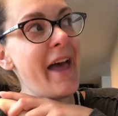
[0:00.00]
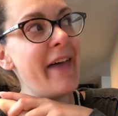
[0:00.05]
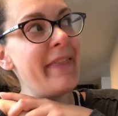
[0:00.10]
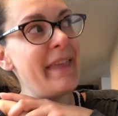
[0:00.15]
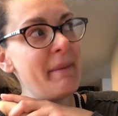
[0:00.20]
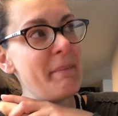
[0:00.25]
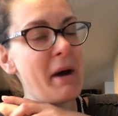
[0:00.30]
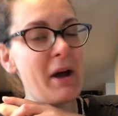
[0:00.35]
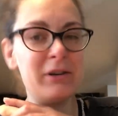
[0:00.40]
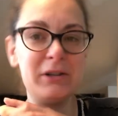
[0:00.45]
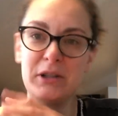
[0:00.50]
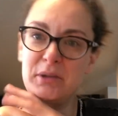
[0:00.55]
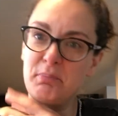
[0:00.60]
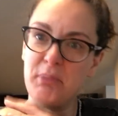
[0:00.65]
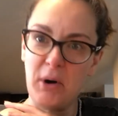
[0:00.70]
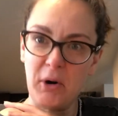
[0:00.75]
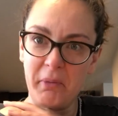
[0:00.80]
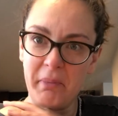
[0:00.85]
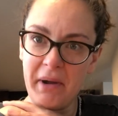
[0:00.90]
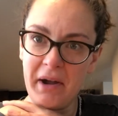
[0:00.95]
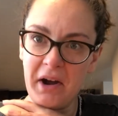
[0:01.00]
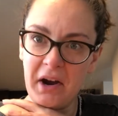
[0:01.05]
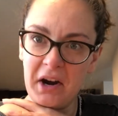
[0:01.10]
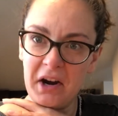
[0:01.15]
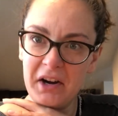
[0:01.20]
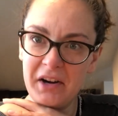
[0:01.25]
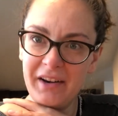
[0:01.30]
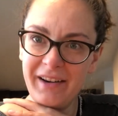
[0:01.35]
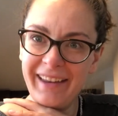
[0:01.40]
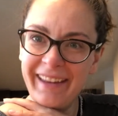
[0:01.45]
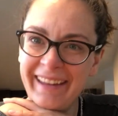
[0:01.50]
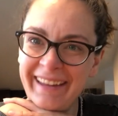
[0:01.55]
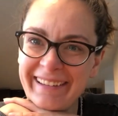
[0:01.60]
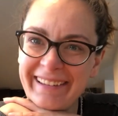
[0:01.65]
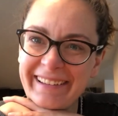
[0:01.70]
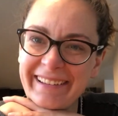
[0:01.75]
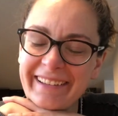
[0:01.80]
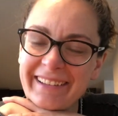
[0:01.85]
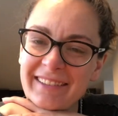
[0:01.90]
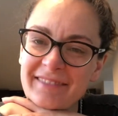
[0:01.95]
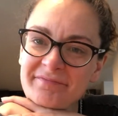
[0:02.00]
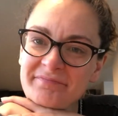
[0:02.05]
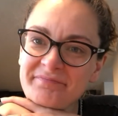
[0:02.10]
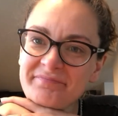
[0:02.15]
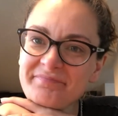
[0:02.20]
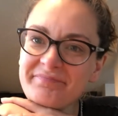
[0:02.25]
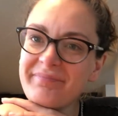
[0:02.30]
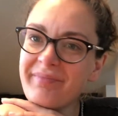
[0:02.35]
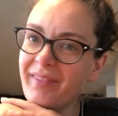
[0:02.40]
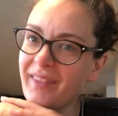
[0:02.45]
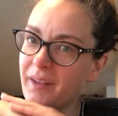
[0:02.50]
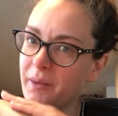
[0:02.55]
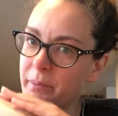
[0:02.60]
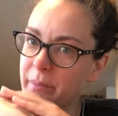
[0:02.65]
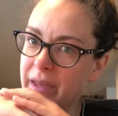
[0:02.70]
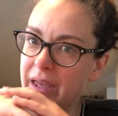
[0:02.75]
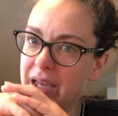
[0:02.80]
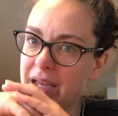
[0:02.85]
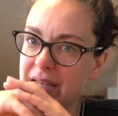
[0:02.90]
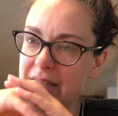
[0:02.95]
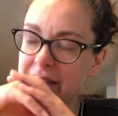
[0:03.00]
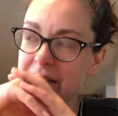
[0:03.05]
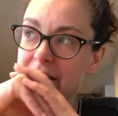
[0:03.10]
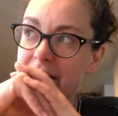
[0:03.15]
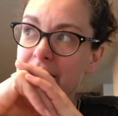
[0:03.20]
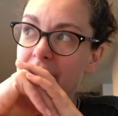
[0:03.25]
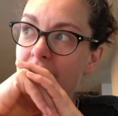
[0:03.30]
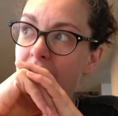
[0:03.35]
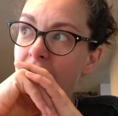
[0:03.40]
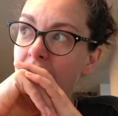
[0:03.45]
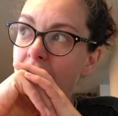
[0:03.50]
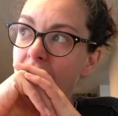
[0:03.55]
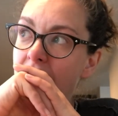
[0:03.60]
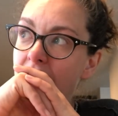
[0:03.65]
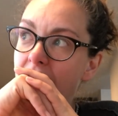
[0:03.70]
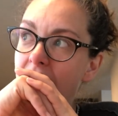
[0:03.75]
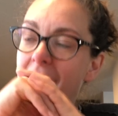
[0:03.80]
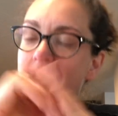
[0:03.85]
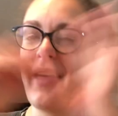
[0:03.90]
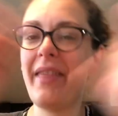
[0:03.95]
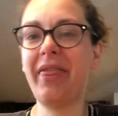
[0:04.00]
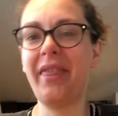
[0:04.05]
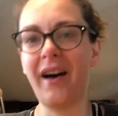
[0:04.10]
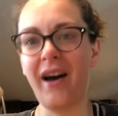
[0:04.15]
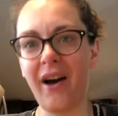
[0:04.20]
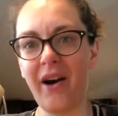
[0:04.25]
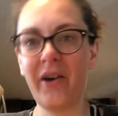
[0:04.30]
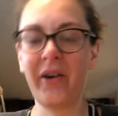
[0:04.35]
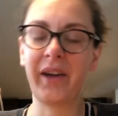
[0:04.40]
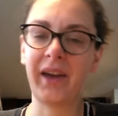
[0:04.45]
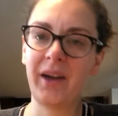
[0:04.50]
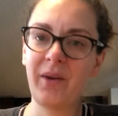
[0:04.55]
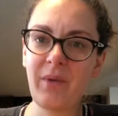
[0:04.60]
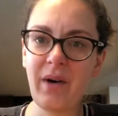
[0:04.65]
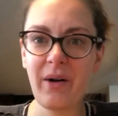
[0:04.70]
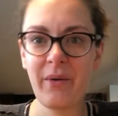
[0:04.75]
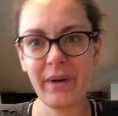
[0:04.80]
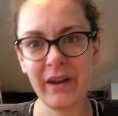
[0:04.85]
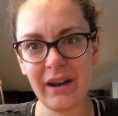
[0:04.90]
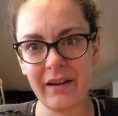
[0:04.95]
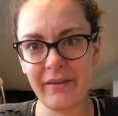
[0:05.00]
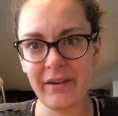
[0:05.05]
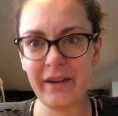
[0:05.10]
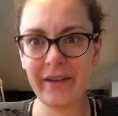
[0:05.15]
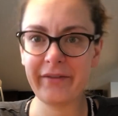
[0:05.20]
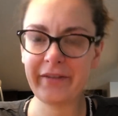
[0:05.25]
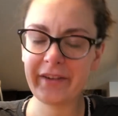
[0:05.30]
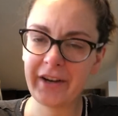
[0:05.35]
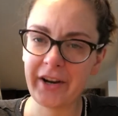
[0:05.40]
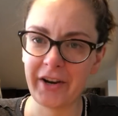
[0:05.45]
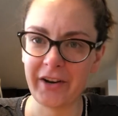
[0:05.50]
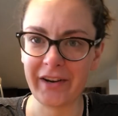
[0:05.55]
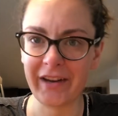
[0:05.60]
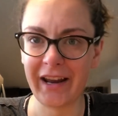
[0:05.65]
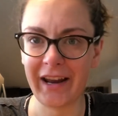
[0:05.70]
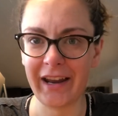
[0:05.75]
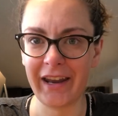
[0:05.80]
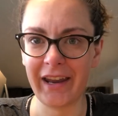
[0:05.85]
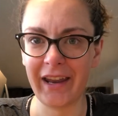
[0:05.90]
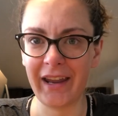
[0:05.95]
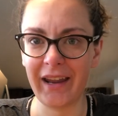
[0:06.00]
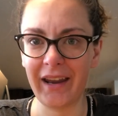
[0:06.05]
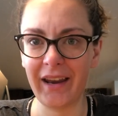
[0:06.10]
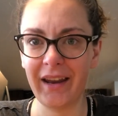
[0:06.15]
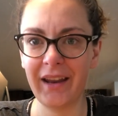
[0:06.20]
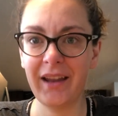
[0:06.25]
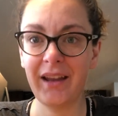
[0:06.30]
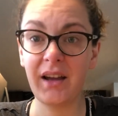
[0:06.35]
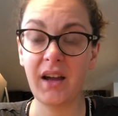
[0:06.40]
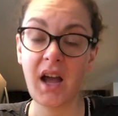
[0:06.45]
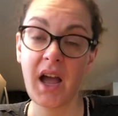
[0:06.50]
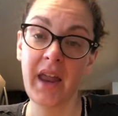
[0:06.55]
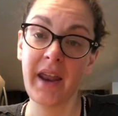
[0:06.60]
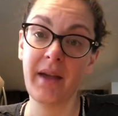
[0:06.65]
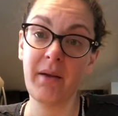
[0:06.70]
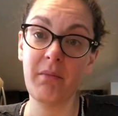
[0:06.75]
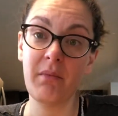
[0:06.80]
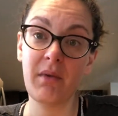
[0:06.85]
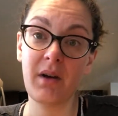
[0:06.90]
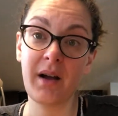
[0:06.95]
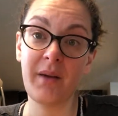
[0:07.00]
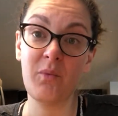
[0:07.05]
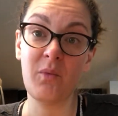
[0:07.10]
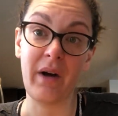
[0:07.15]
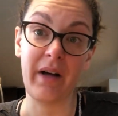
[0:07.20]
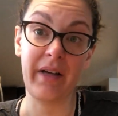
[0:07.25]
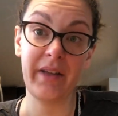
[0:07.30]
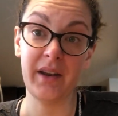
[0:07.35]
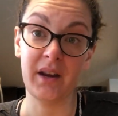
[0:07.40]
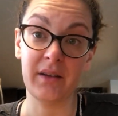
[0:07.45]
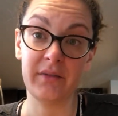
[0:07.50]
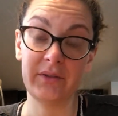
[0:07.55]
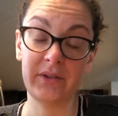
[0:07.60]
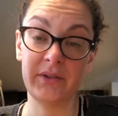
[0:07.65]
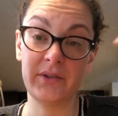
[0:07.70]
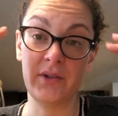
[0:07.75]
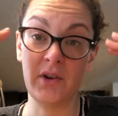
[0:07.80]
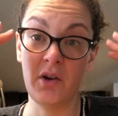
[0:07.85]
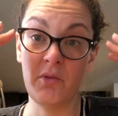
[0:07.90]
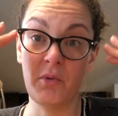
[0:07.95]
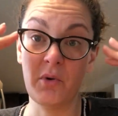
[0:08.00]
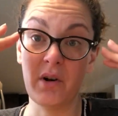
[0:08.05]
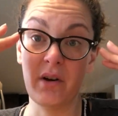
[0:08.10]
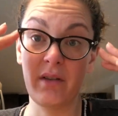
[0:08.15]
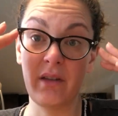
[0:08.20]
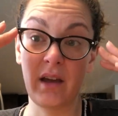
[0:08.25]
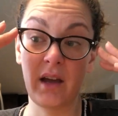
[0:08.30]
And that about just broke my heart because I thought, okay, well, whatever, I've reherniated it, and I'm well enough to snowboard.